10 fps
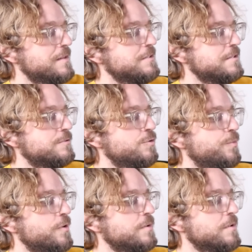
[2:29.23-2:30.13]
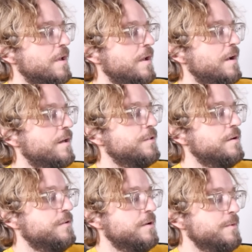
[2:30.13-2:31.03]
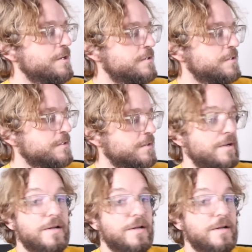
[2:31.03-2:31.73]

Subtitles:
this 2.33 meters,